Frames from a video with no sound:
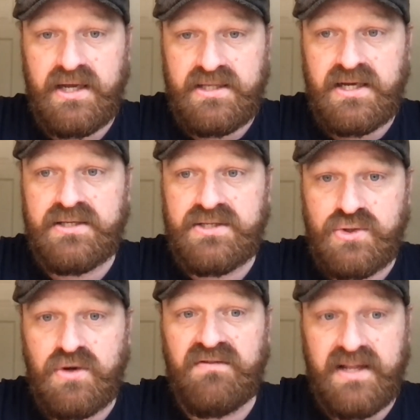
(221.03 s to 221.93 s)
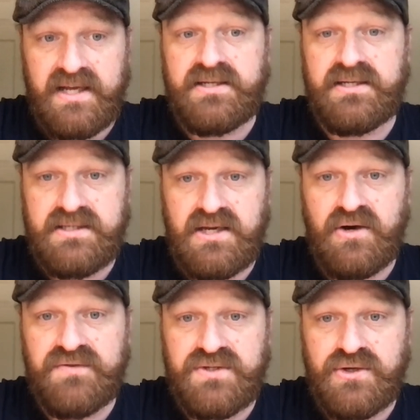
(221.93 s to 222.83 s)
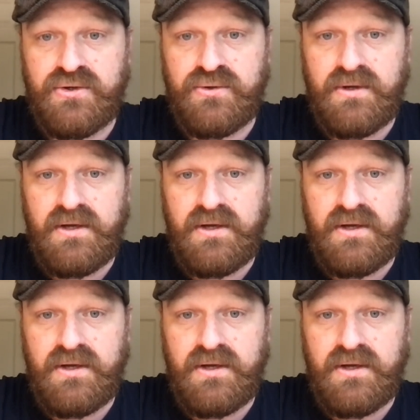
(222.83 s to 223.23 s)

it does sort of lend itself to